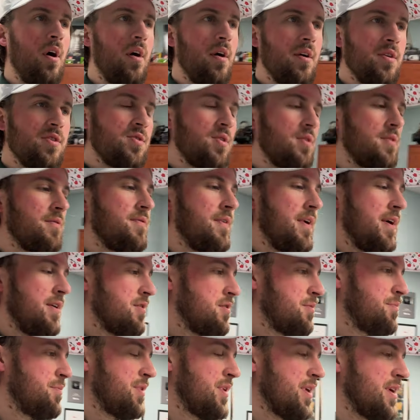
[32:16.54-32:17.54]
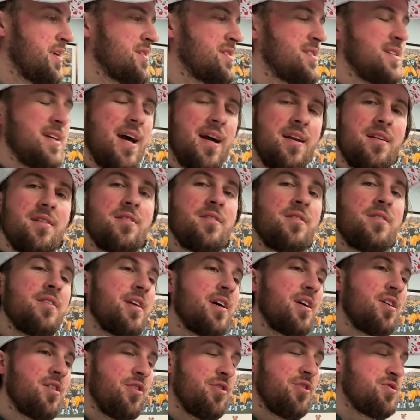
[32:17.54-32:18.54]
All right, so I found a place. Technically,
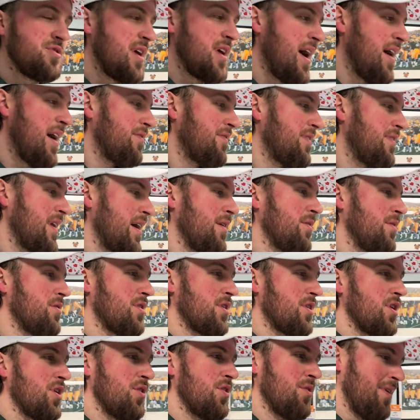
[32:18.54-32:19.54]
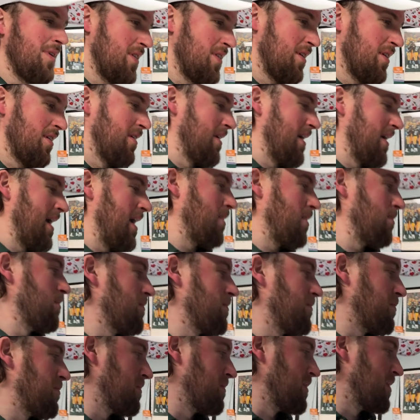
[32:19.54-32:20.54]
they closed half an hour ago, and they're an hour
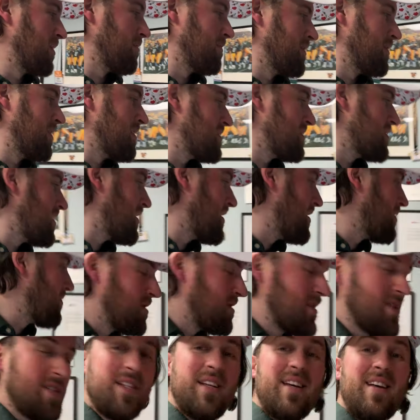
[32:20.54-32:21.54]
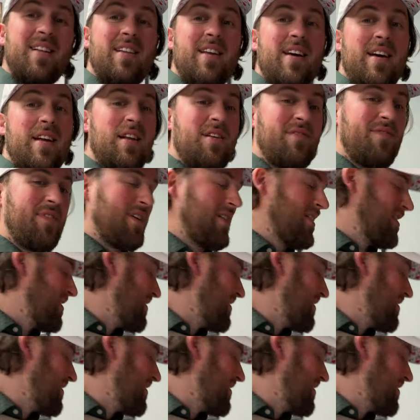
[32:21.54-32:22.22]
from here, but they said they would stay late if I